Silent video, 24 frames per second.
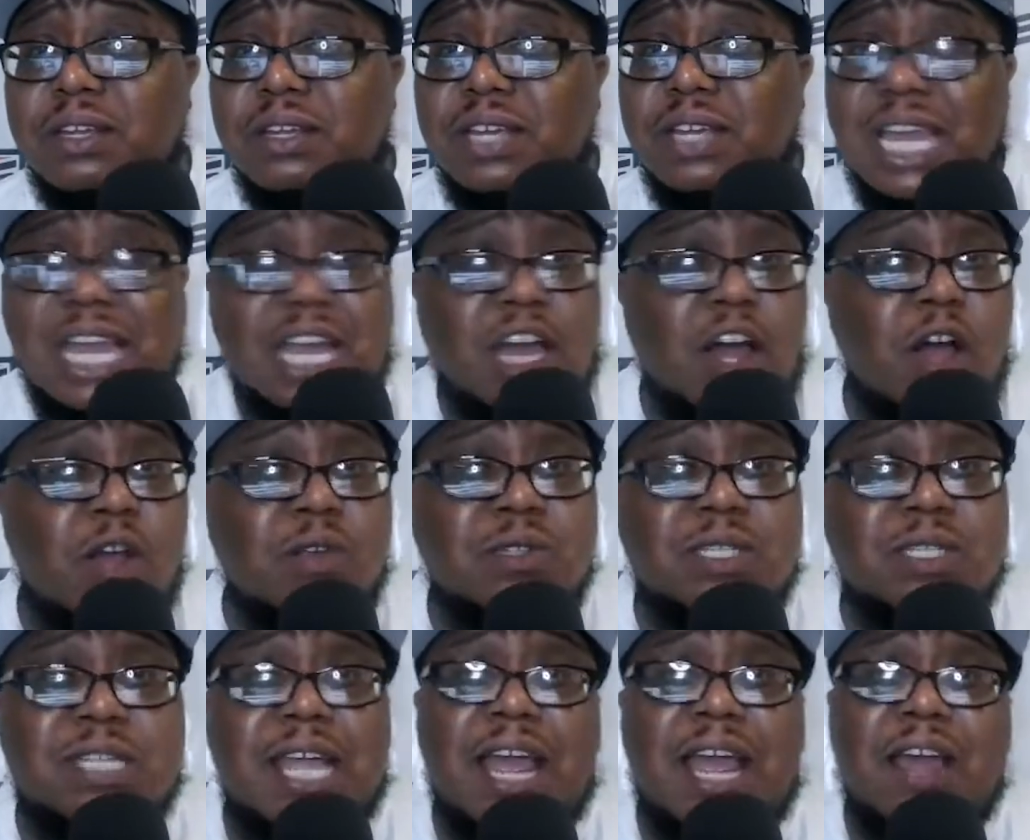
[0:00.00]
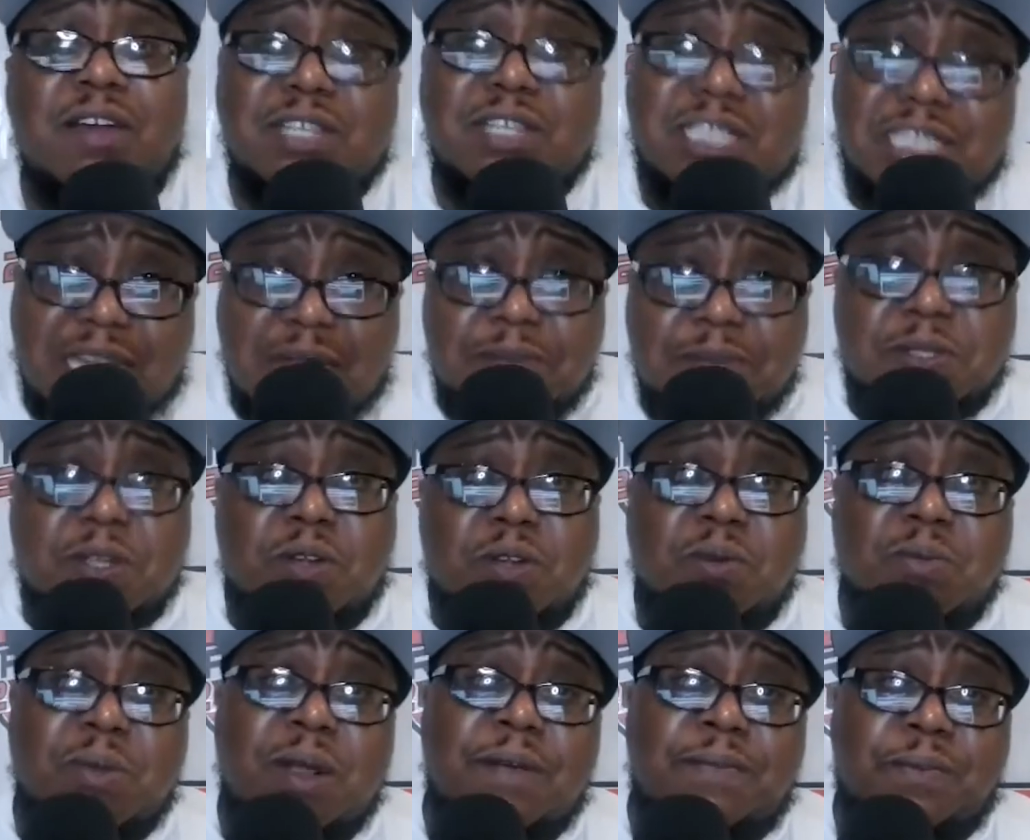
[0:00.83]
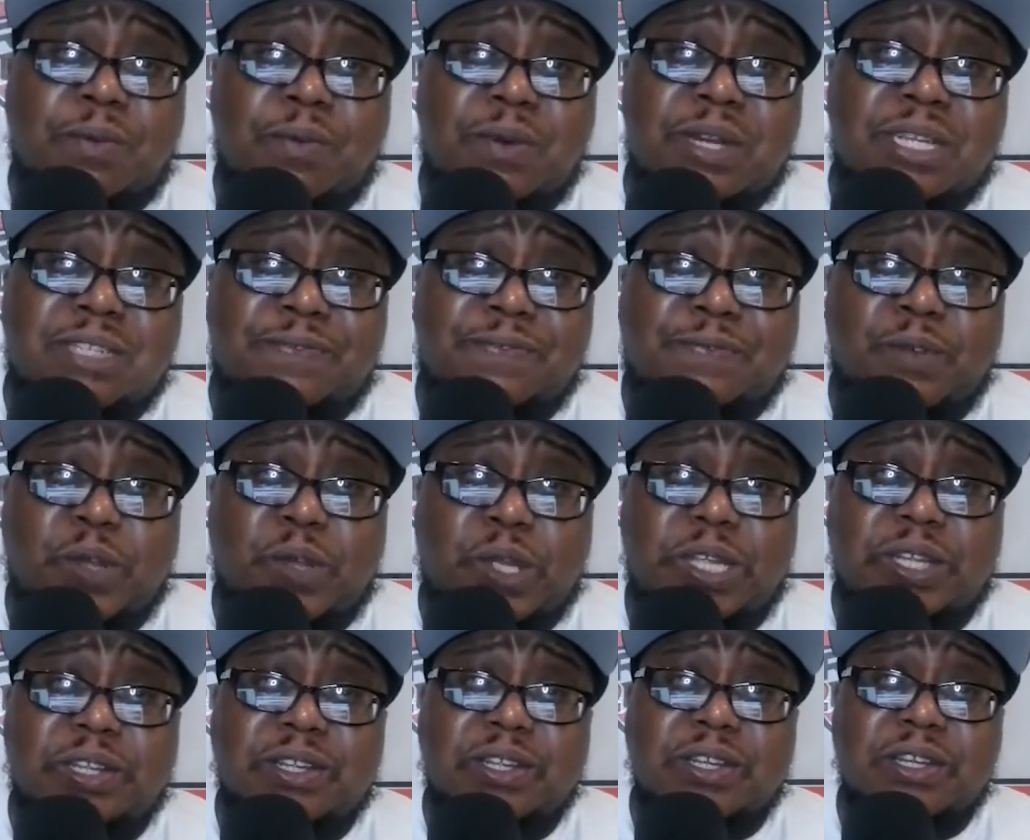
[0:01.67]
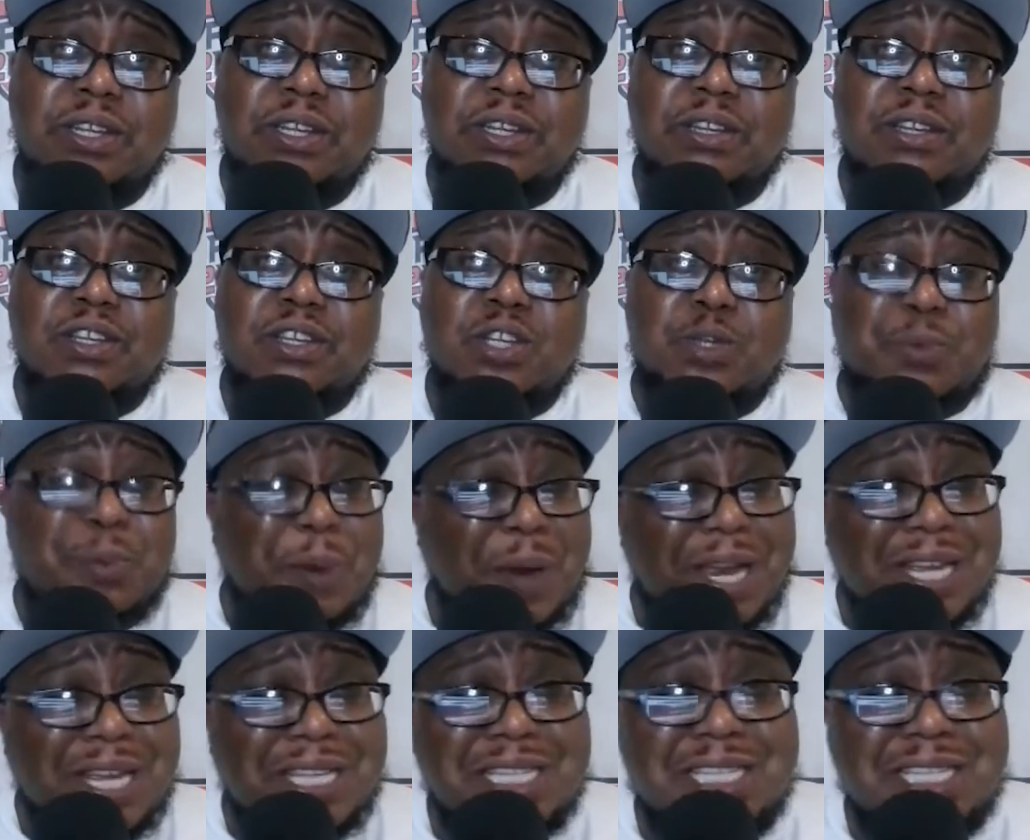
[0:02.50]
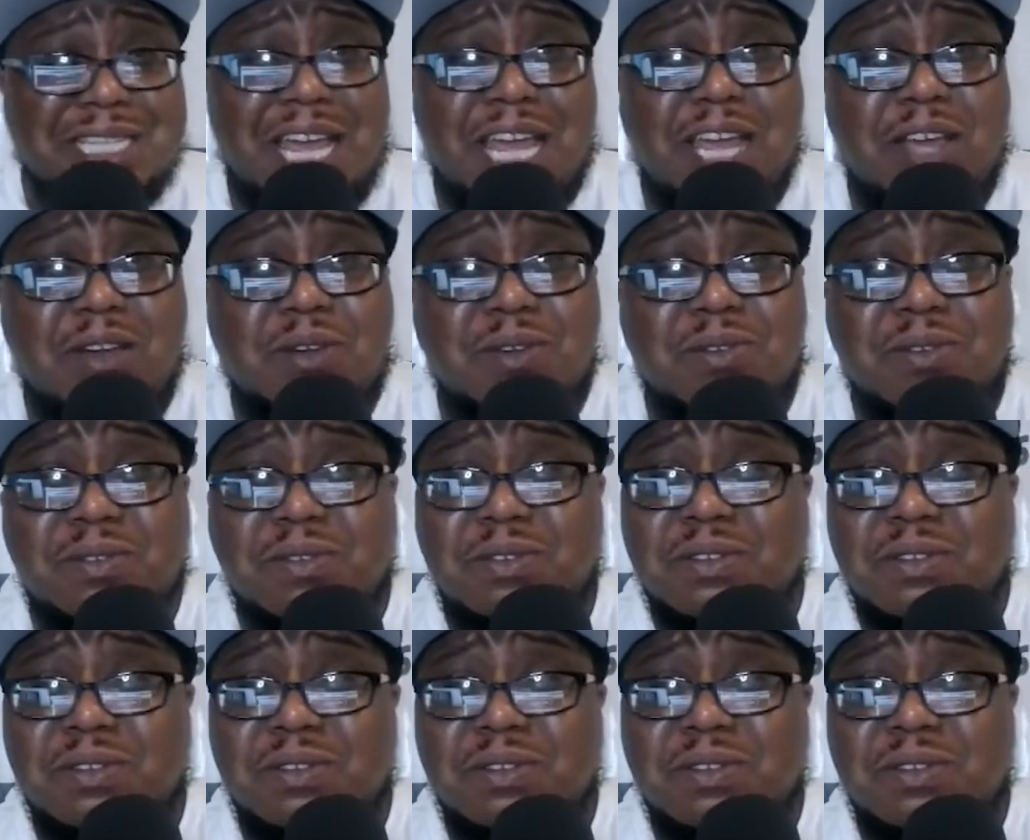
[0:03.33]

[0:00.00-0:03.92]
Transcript: He goes down. He steps on the referee's foot, sprains his ankle.